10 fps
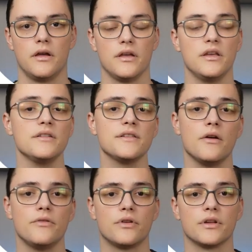Here's
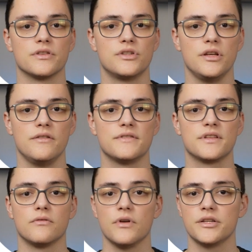how you can achieve
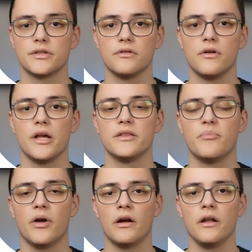sequential
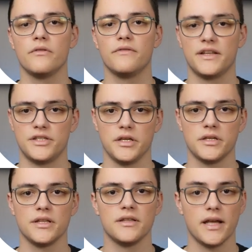and parallel fetching
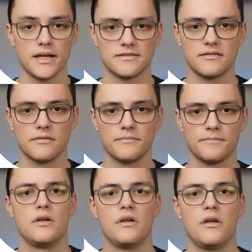in Next.
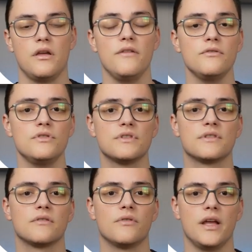If you
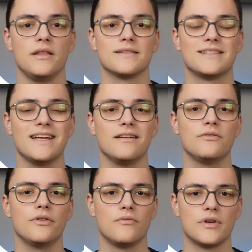just create the
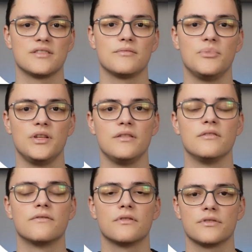second request beneath
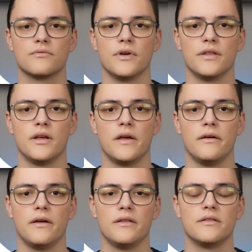the first one
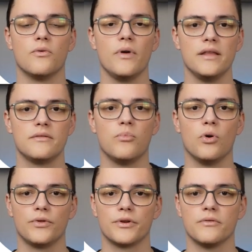and await
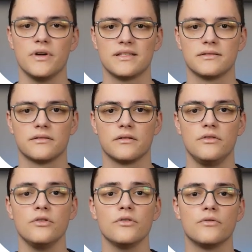both requests,
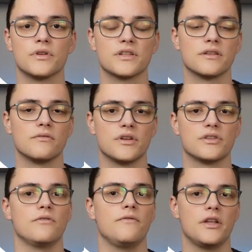you're doing
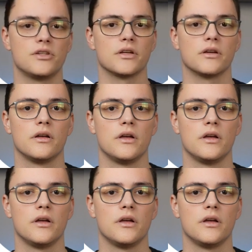sequential fetching,